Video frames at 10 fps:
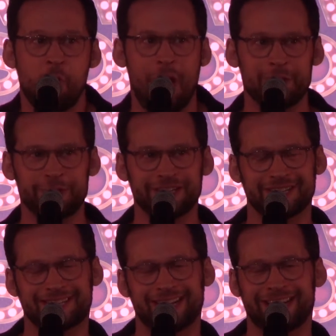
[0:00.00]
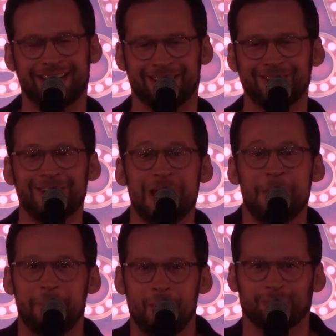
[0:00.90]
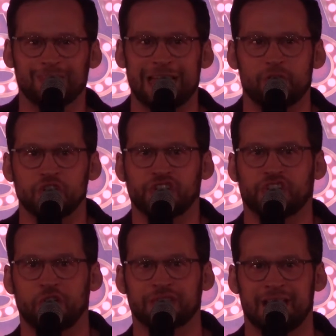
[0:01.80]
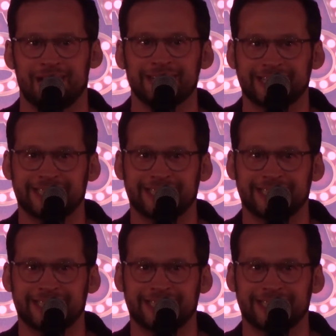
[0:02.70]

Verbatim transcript: Why don't we just sit here, both without our shirts on?